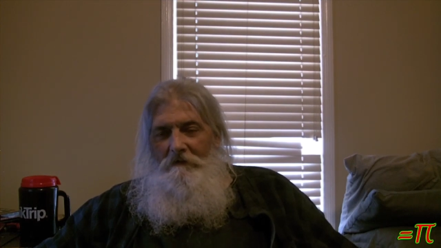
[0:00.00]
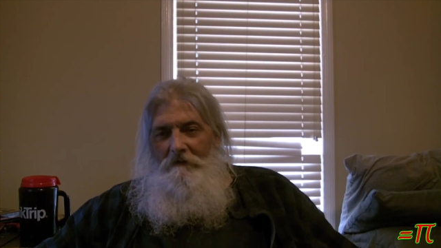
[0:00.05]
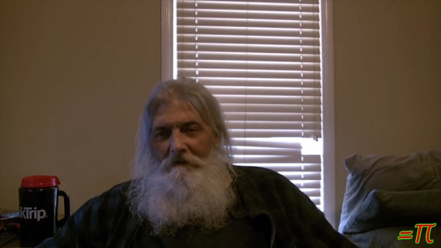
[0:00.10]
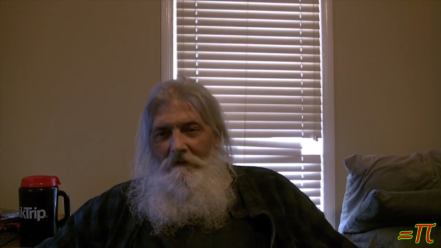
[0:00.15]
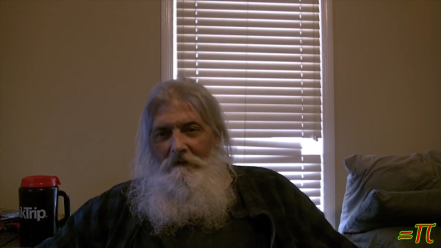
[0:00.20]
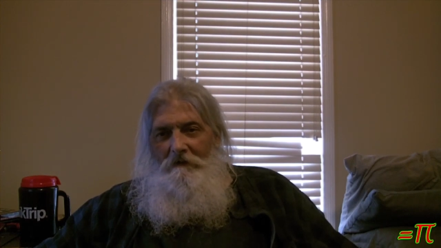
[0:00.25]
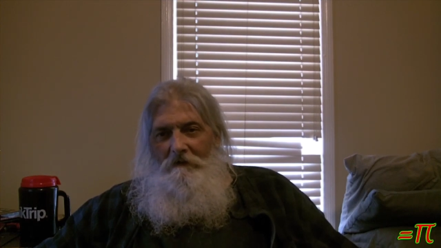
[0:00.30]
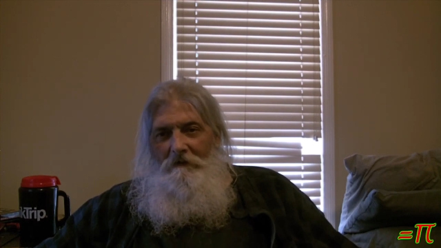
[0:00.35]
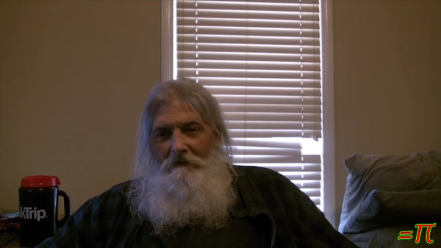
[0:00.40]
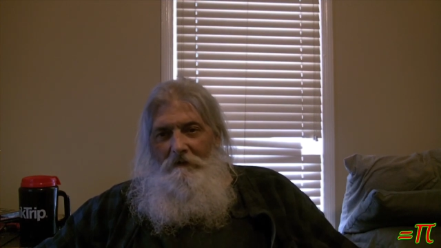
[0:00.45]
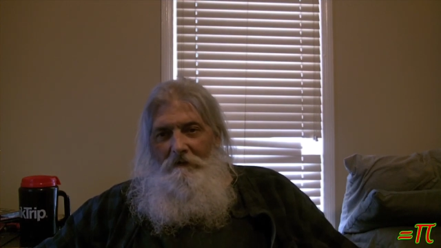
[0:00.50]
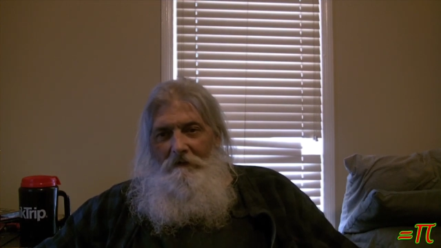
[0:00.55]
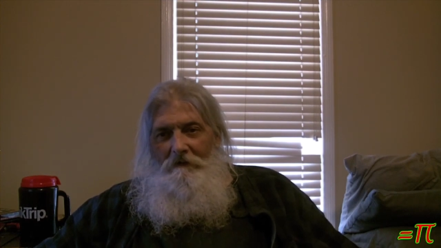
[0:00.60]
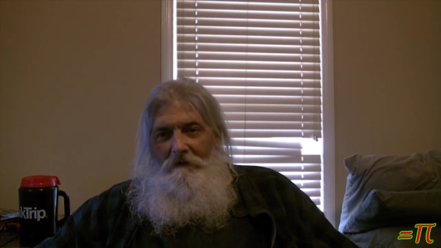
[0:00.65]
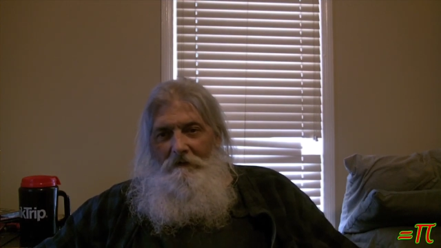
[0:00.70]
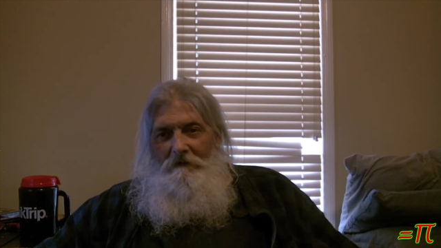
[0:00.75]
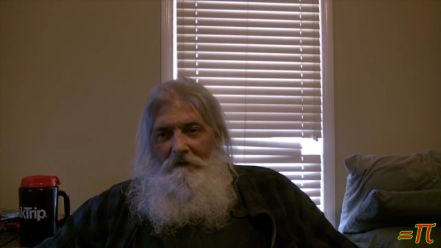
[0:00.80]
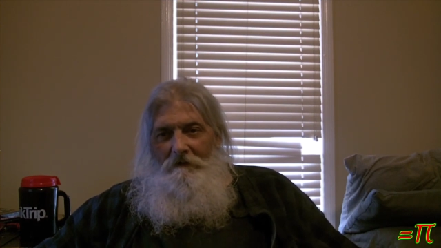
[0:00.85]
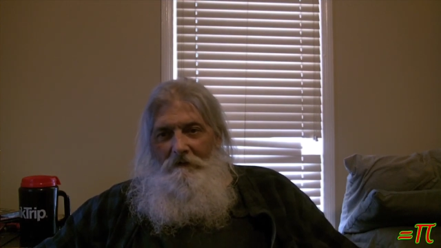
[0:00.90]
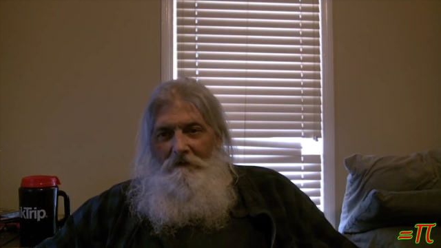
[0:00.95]

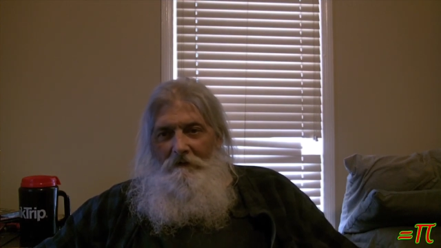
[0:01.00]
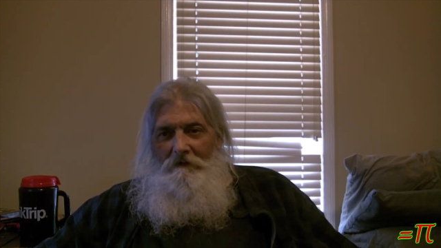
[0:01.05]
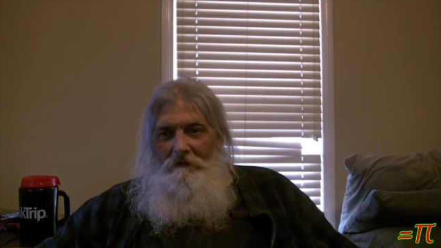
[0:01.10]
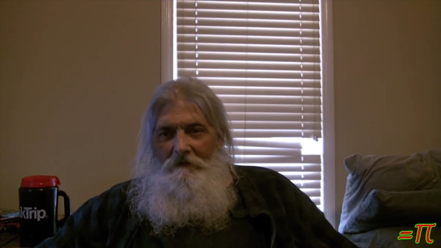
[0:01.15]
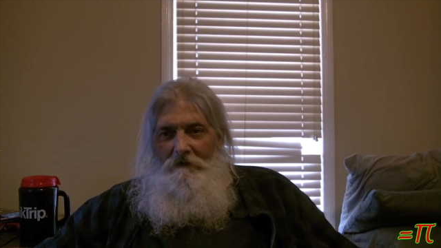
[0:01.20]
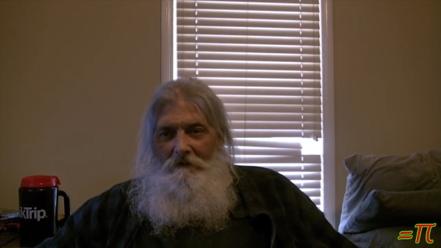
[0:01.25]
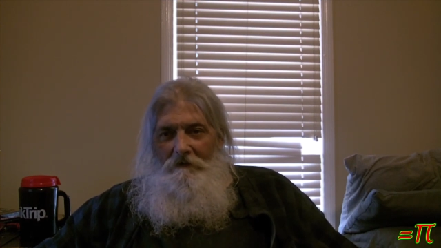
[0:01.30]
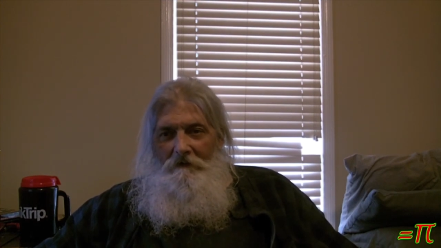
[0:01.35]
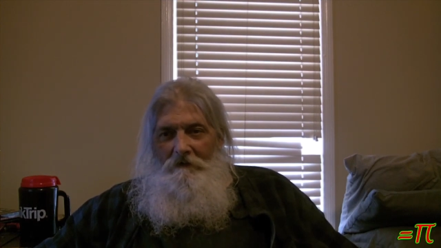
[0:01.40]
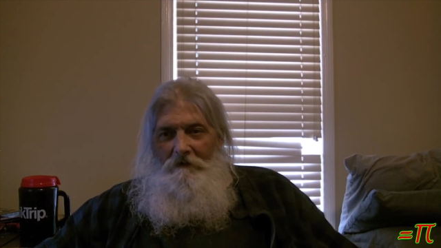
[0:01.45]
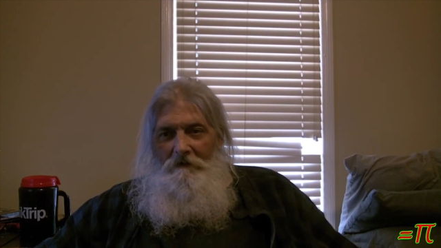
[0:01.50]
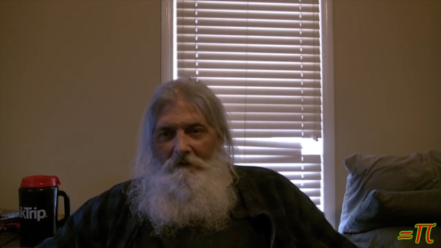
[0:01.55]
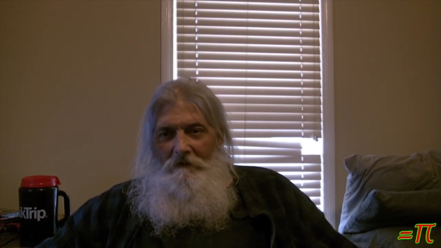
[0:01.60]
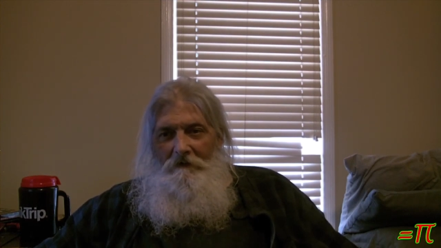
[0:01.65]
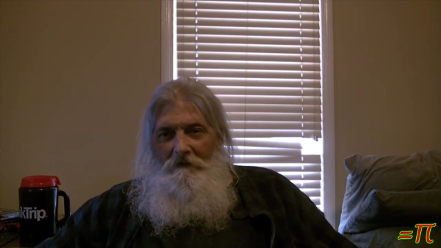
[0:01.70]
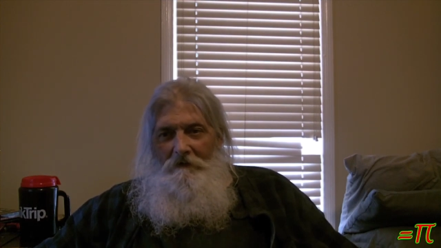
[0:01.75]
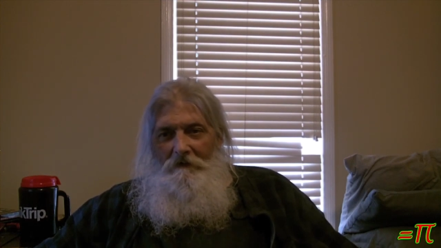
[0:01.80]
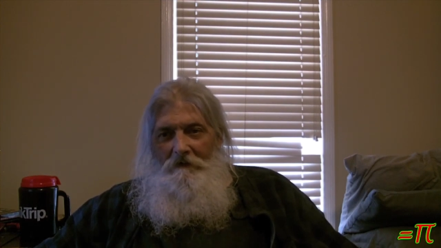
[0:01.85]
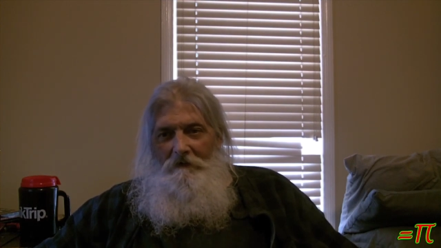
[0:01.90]
(silence)